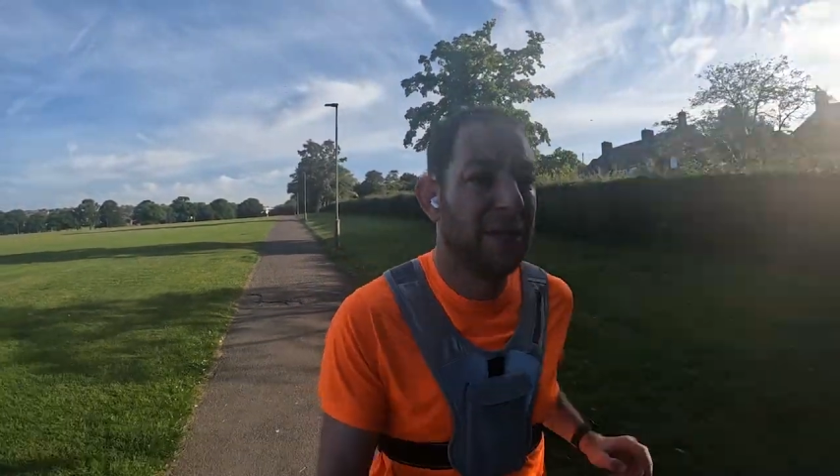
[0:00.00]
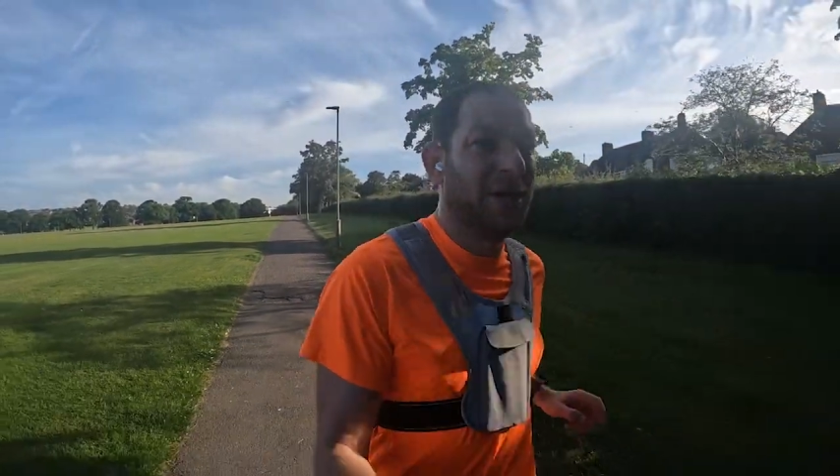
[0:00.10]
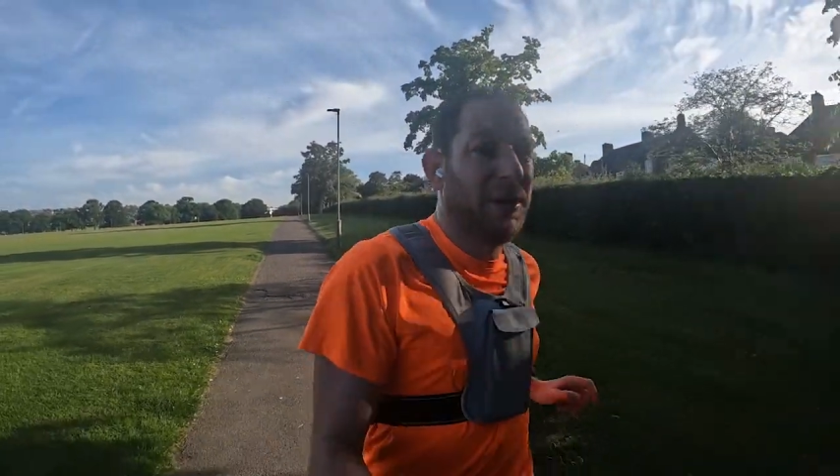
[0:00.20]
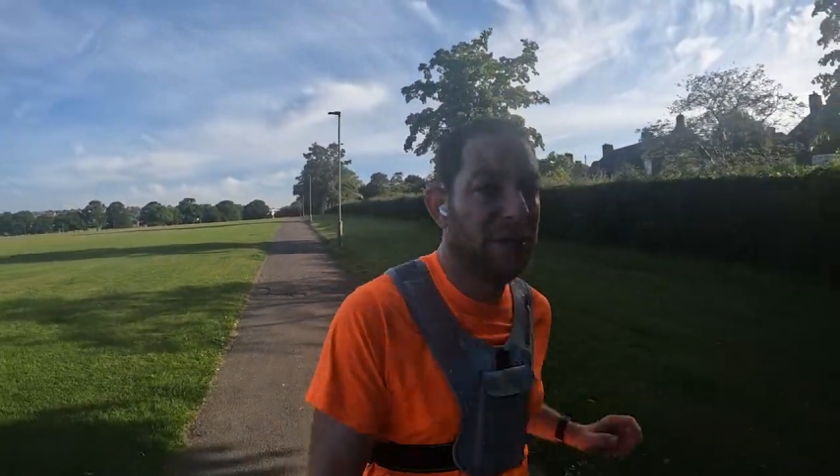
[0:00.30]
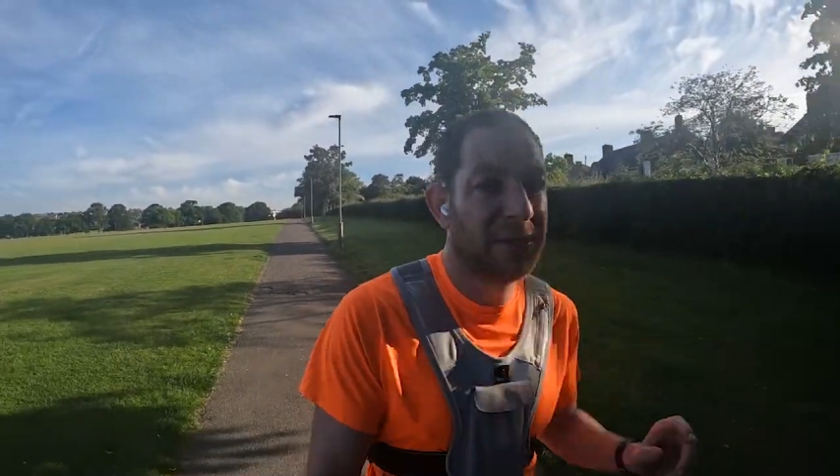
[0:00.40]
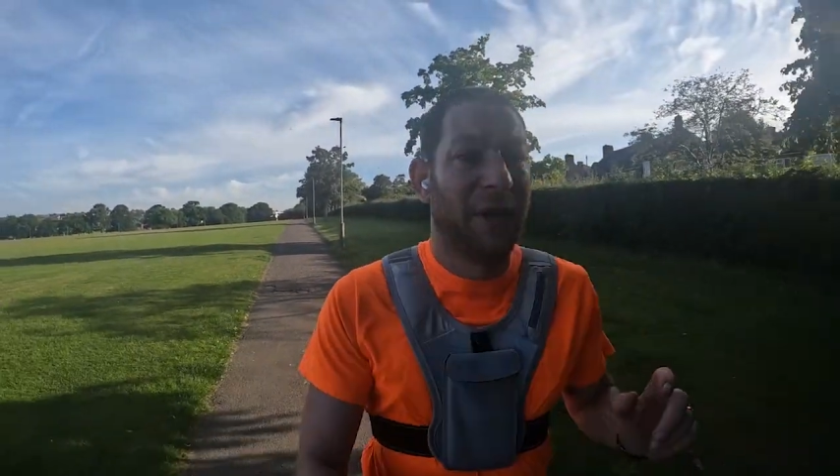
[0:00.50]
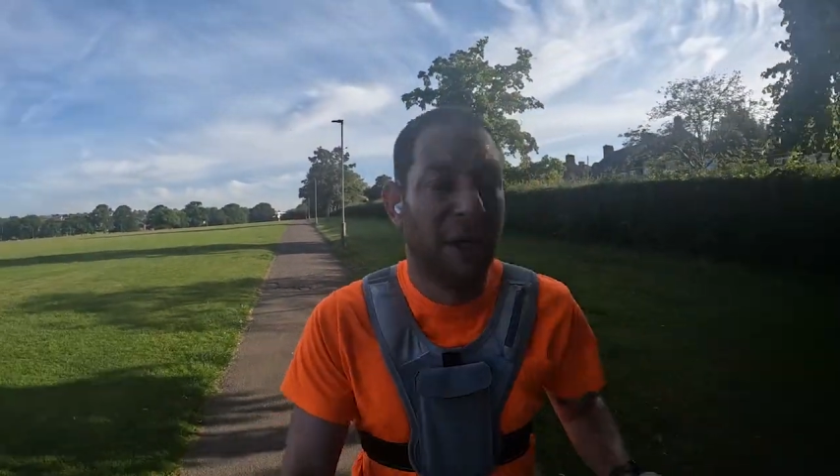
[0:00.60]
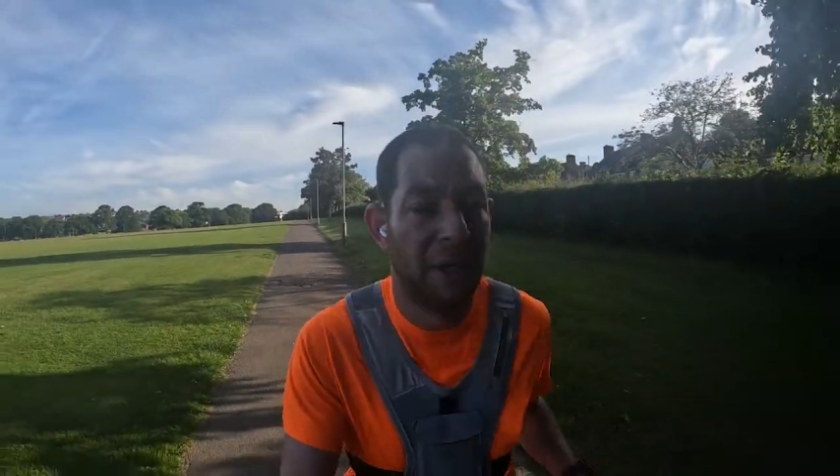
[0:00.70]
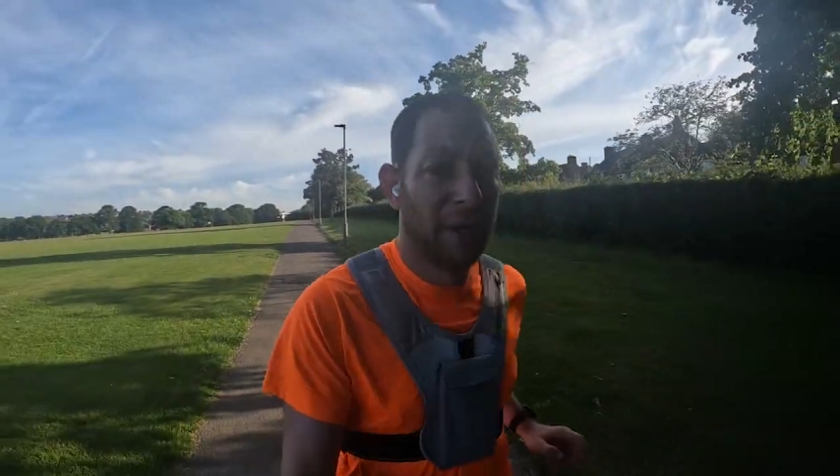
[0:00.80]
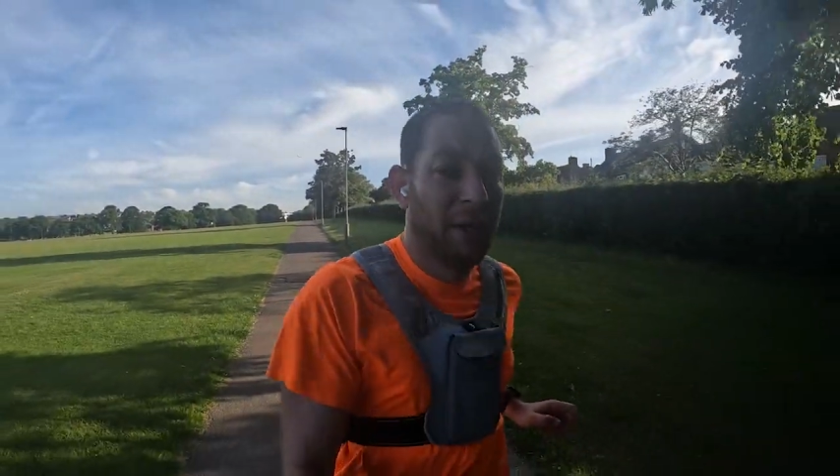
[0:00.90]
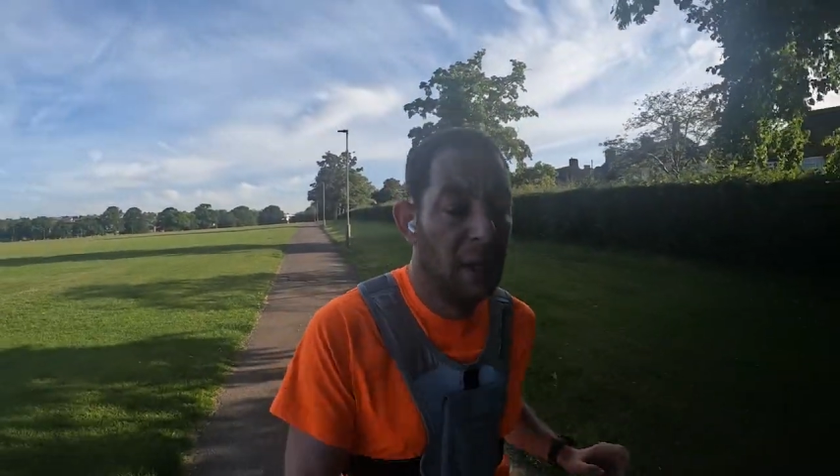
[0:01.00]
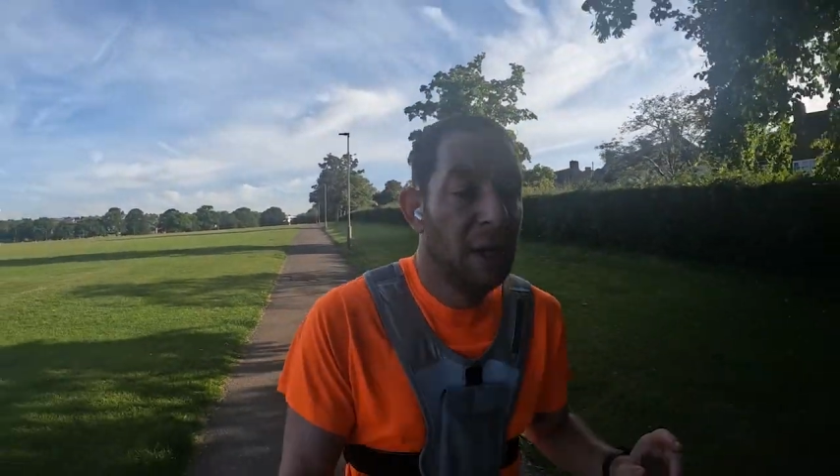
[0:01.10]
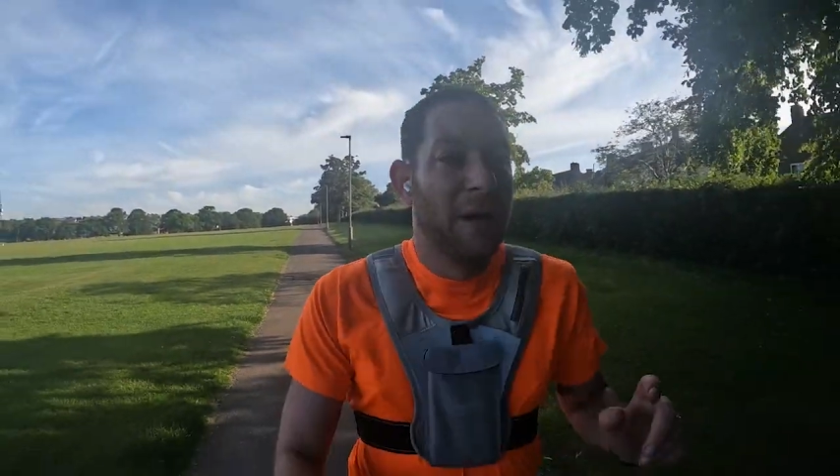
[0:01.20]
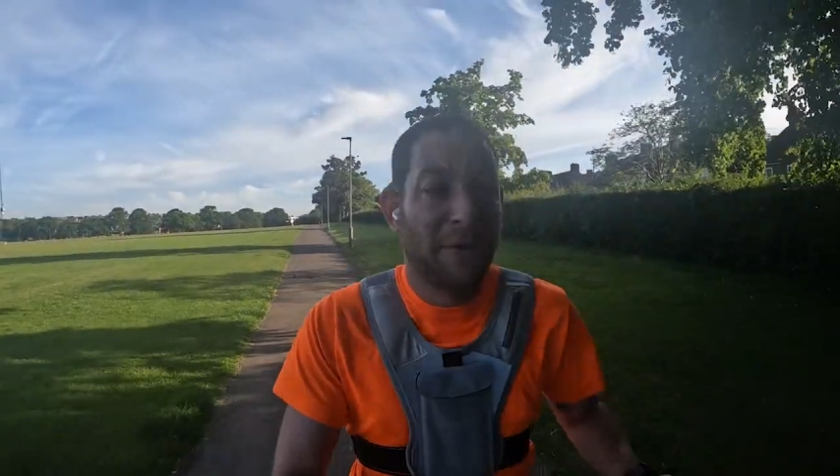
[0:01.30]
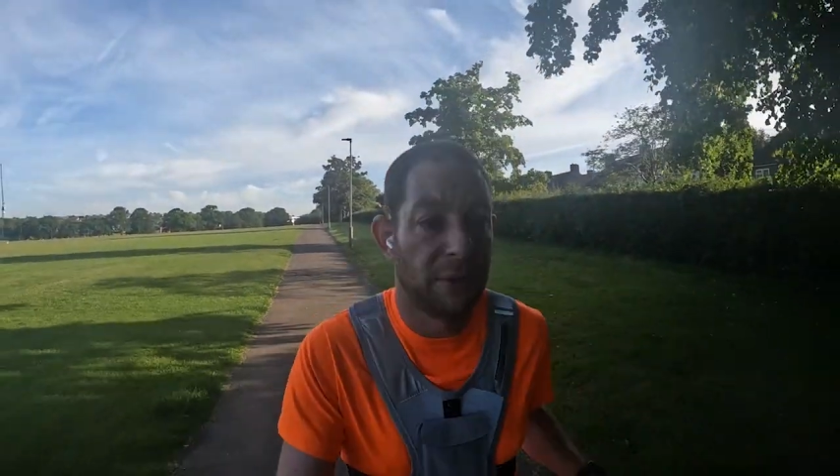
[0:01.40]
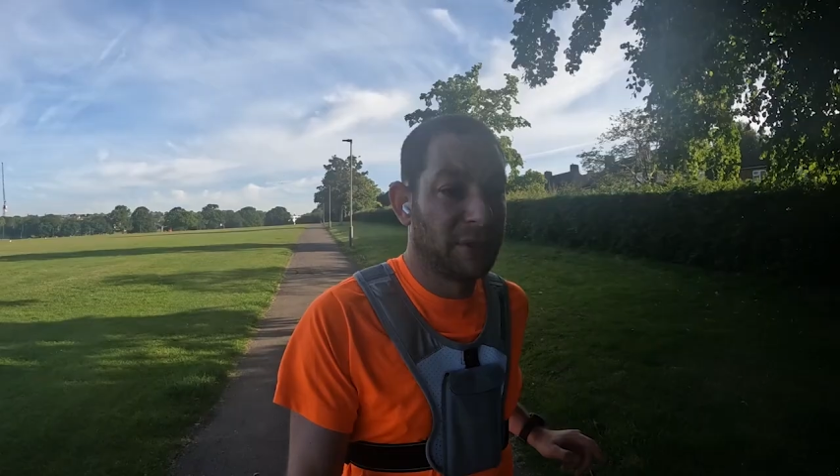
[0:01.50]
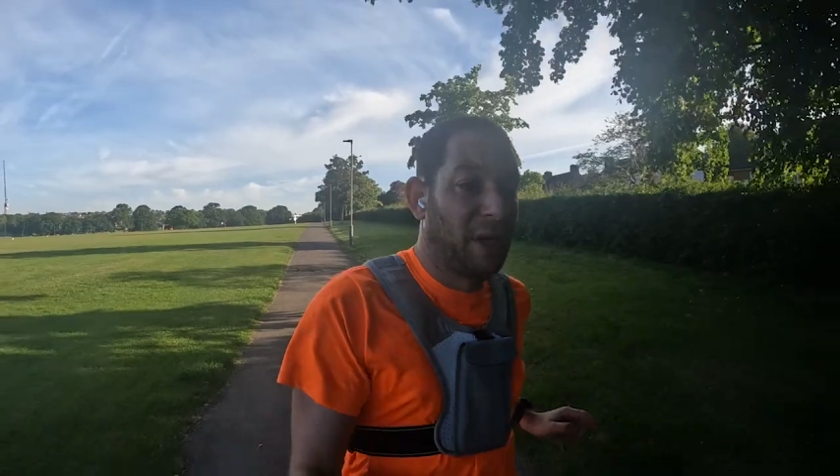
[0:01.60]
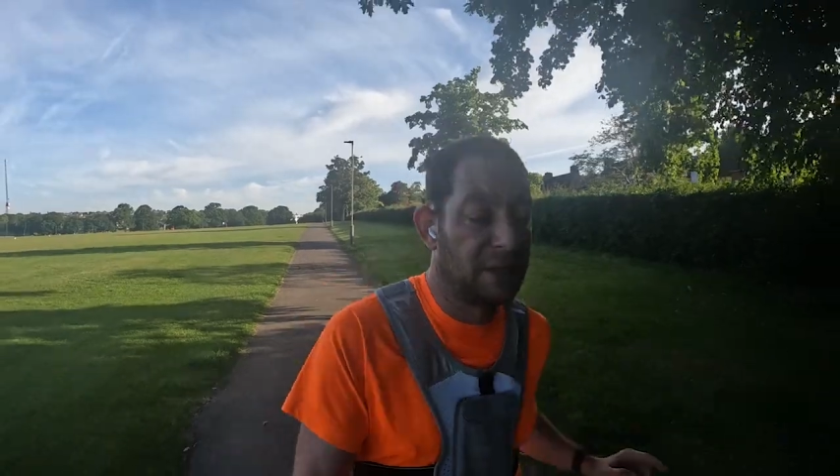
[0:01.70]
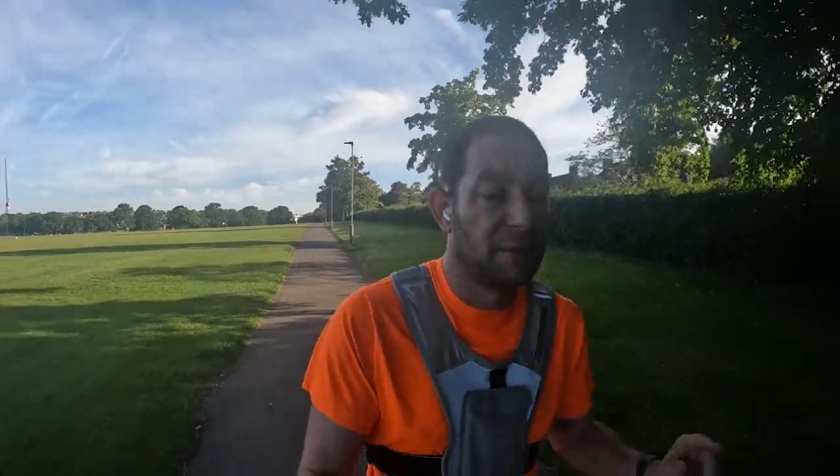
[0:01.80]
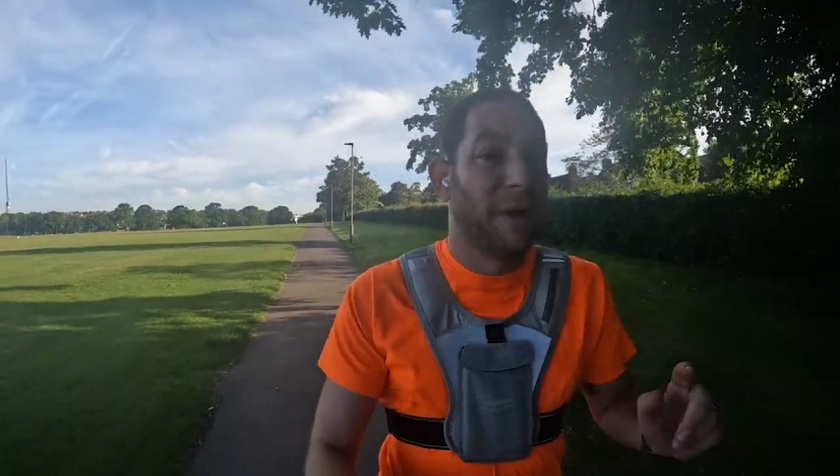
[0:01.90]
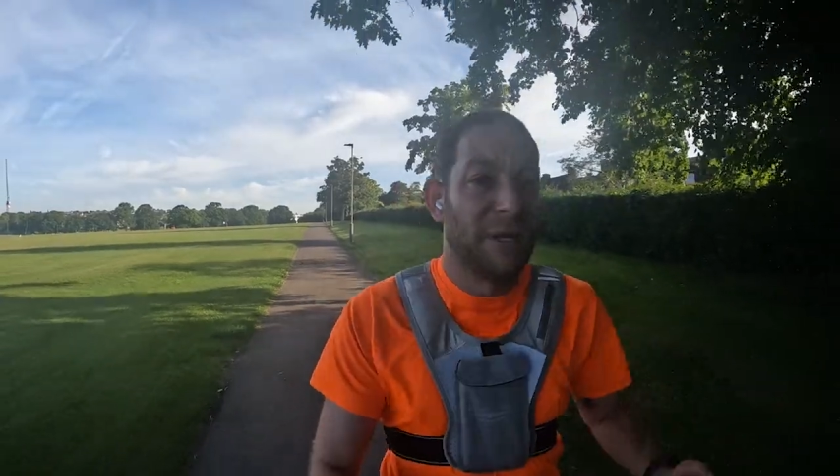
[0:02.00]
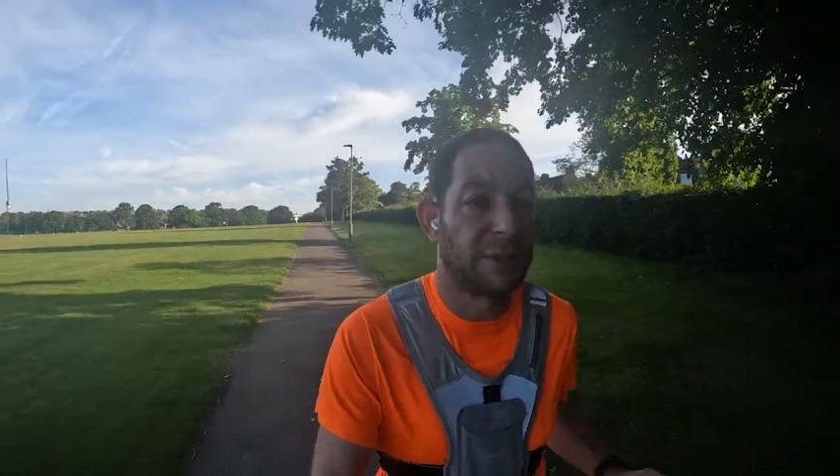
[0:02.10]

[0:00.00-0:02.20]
to use if you're starting to run.